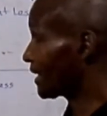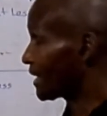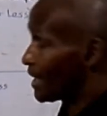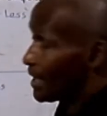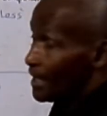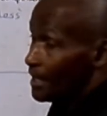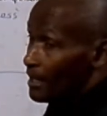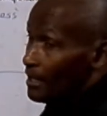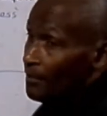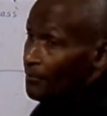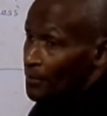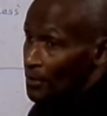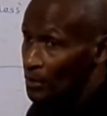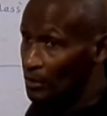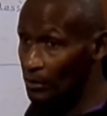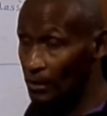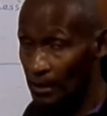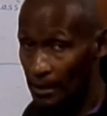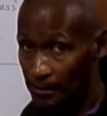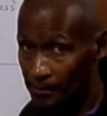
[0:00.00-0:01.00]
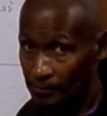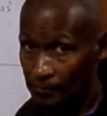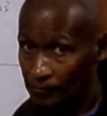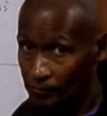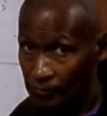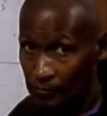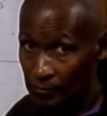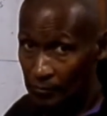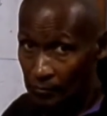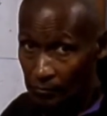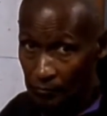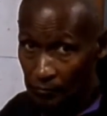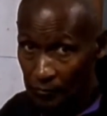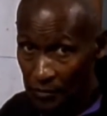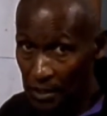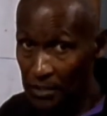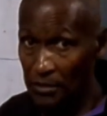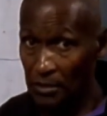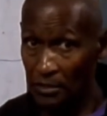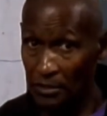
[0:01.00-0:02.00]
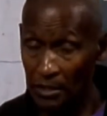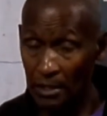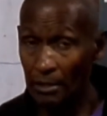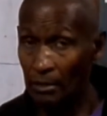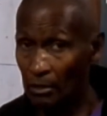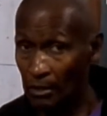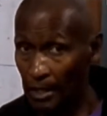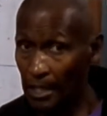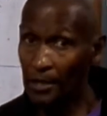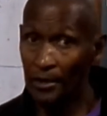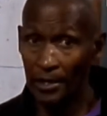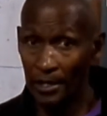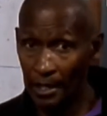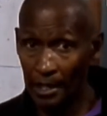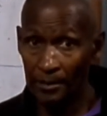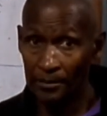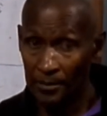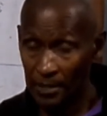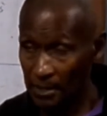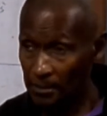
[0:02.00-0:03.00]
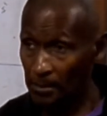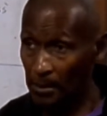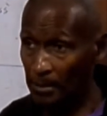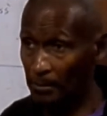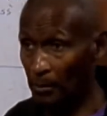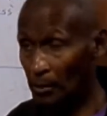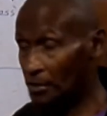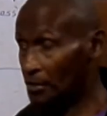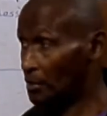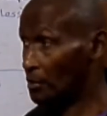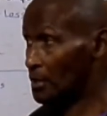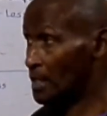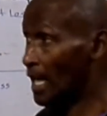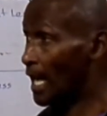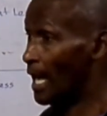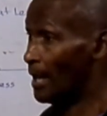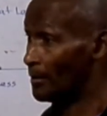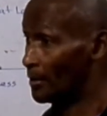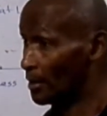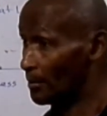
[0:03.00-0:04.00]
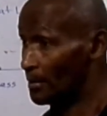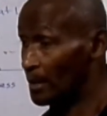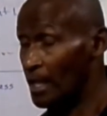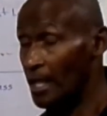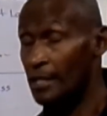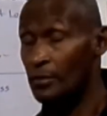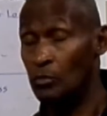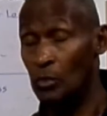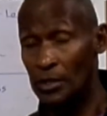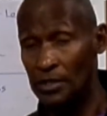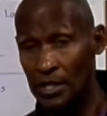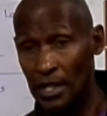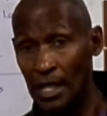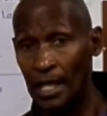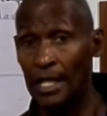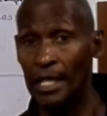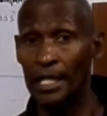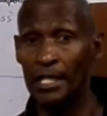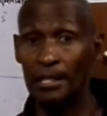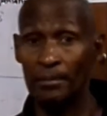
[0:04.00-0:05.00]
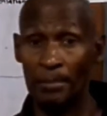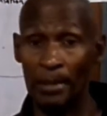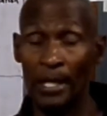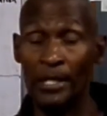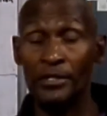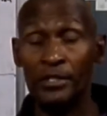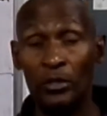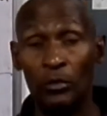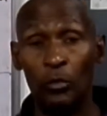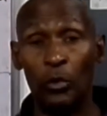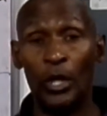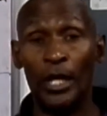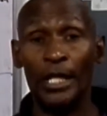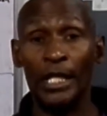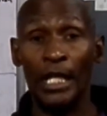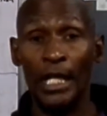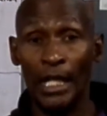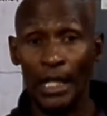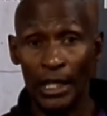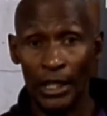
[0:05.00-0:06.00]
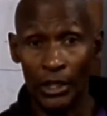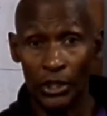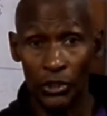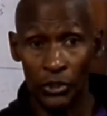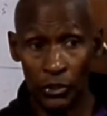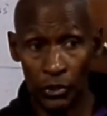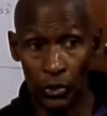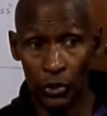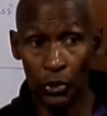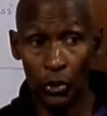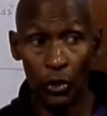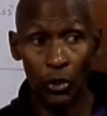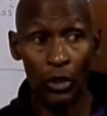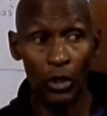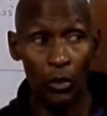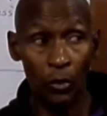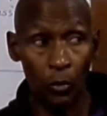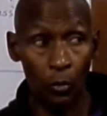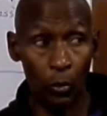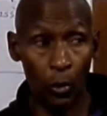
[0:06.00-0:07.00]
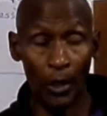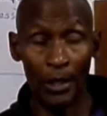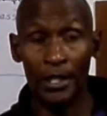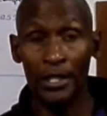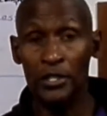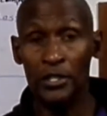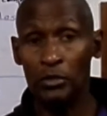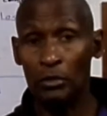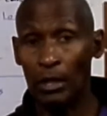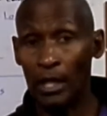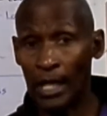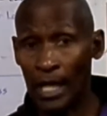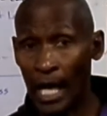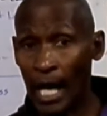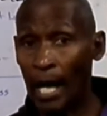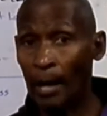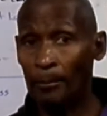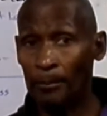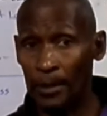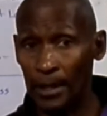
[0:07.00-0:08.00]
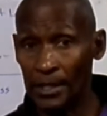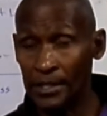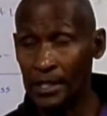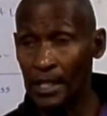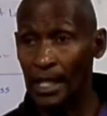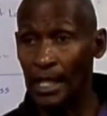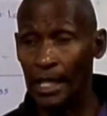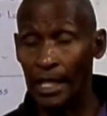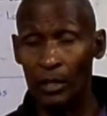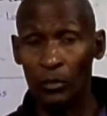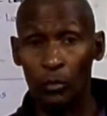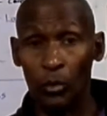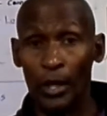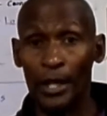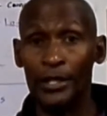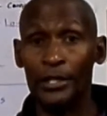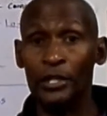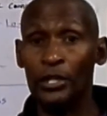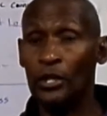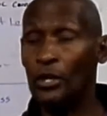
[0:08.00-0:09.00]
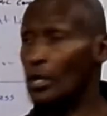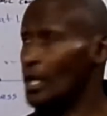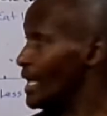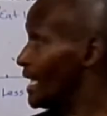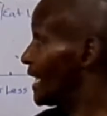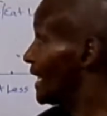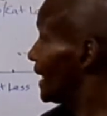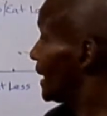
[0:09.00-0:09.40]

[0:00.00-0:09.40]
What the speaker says: can't give you just a general area to spend most of your time here, because once again, it depends on what you're wanting to accomplish and what your